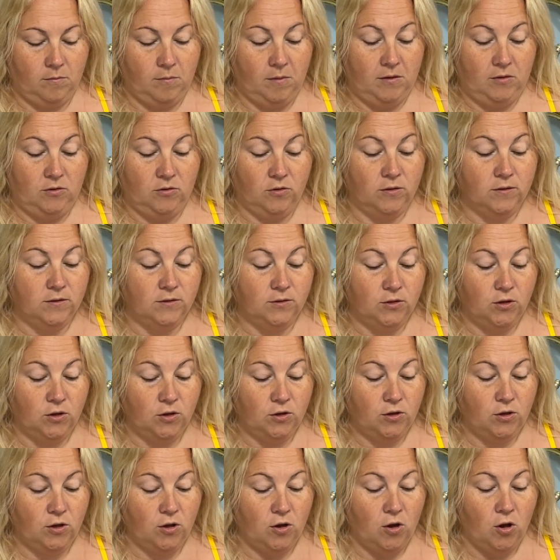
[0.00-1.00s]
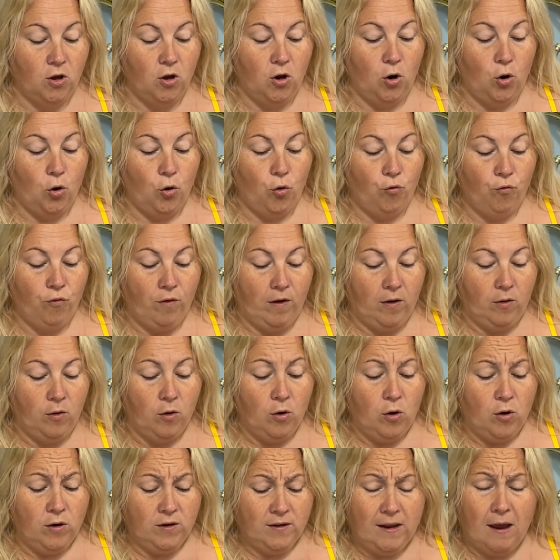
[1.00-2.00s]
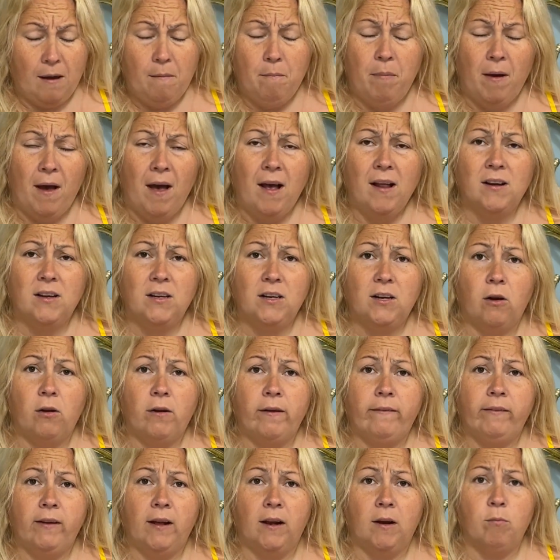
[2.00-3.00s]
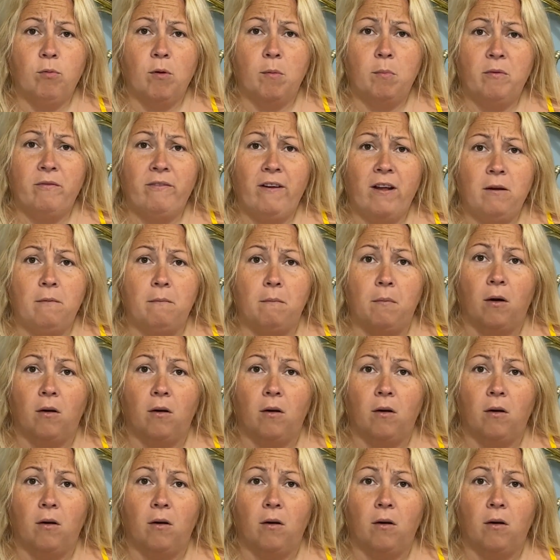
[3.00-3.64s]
Make sure it's turned that. Right? Ten pound and you don't even get a proper venom